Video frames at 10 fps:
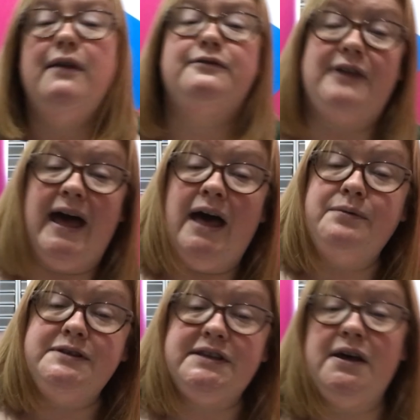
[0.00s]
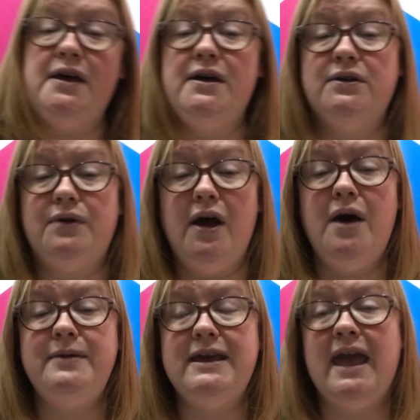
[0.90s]
Flowers are
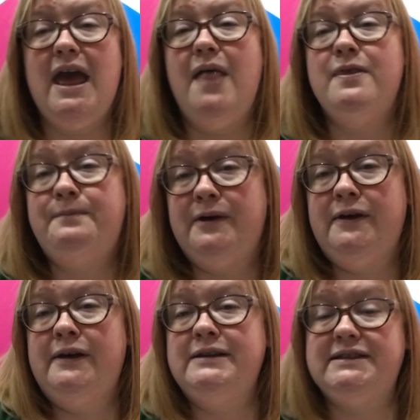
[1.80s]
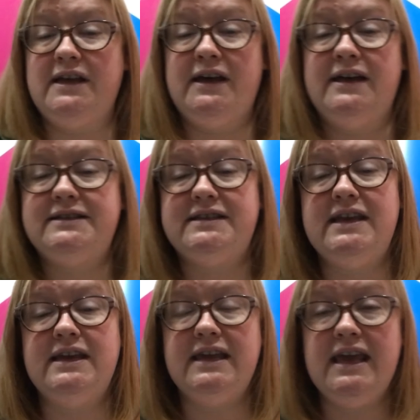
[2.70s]
growing and the birds are
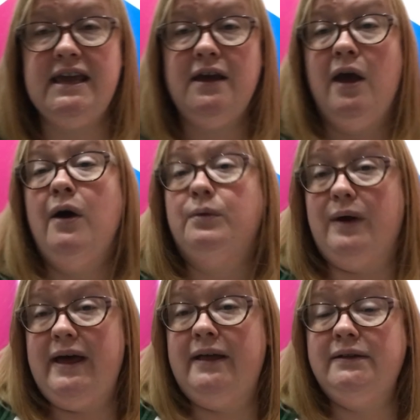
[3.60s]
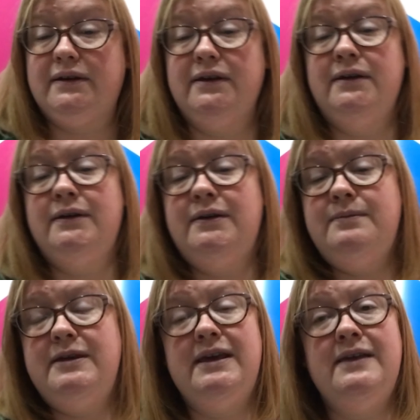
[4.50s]
singing.
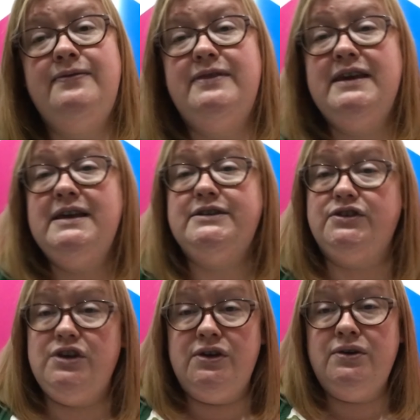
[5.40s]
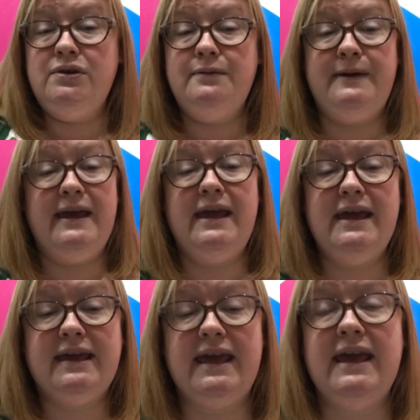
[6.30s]
Welcome in this new
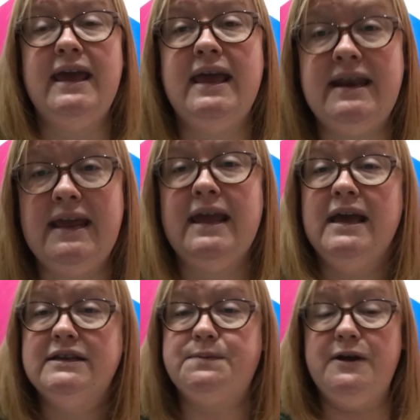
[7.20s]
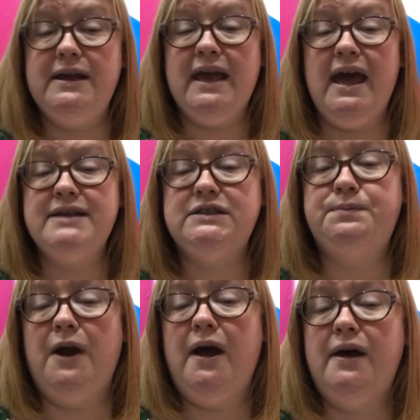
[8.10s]
beginning. Spring has
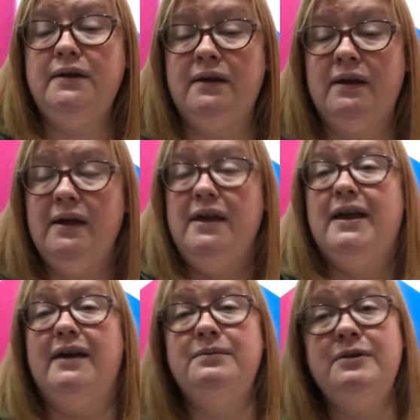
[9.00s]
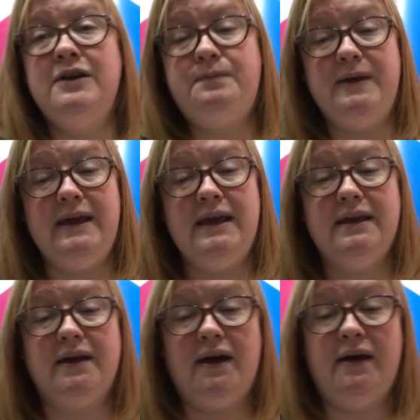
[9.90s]
sprung and we've
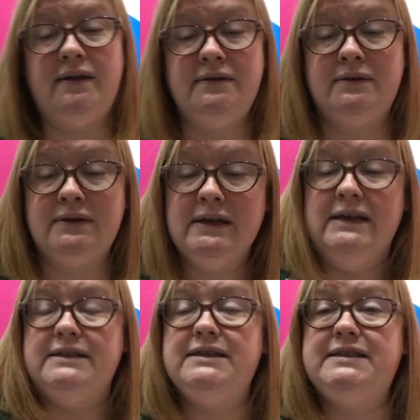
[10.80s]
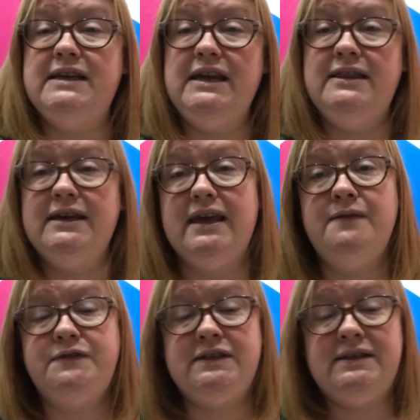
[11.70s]
begun to see the
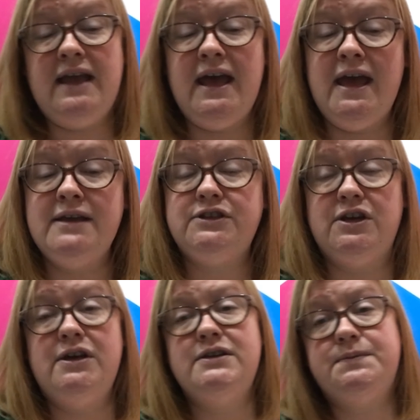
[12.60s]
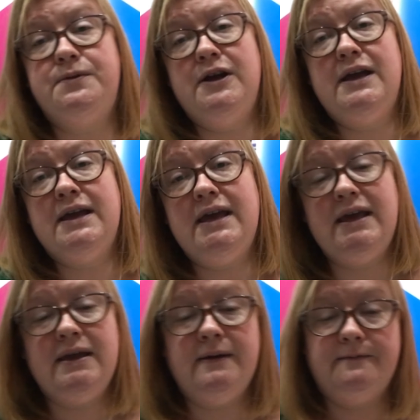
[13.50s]
gifts that nature's
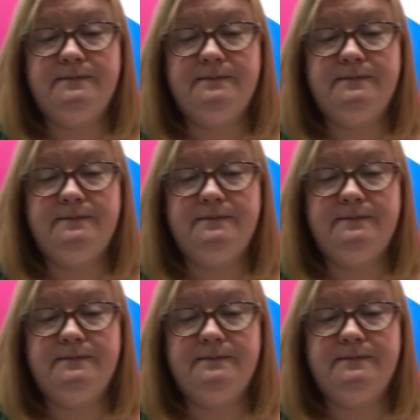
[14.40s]
bringing.